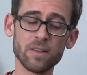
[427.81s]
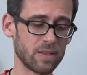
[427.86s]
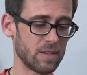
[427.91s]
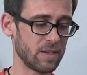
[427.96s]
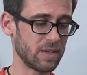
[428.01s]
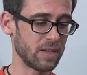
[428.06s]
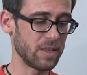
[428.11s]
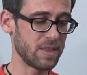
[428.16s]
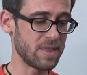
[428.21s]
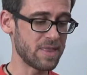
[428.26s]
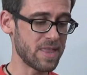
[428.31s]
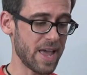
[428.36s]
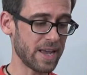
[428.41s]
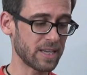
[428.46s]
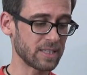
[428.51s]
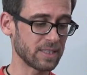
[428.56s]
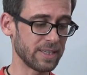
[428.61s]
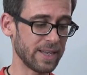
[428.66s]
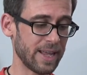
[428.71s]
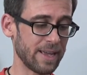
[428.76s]
the
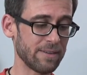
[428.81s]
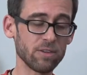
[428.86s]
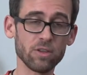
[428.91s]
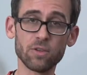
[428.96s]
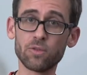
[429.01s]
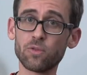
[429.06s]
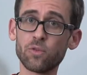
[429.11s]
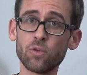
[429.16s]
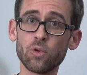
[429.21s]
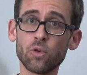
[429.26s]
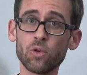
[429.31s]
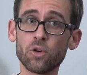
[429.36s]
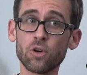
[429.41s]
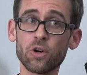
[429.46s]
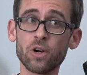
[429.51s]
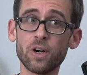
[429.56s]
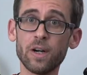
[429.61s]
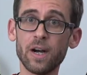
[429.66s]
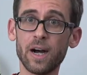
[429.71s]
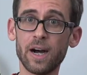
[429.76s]
next level
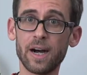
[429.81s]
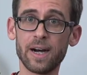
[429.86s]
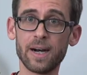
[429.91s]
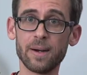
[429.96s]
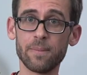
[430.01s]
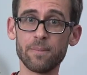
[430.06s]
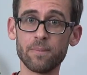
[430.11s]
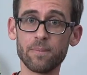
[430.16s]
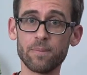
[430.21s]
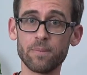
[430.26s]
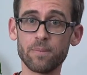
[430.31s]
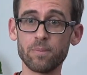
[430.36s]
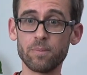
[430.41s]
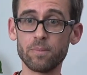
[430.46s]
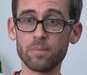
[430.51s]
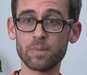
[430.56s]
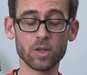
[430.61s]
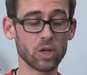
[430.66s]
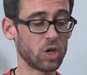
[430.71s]
for um,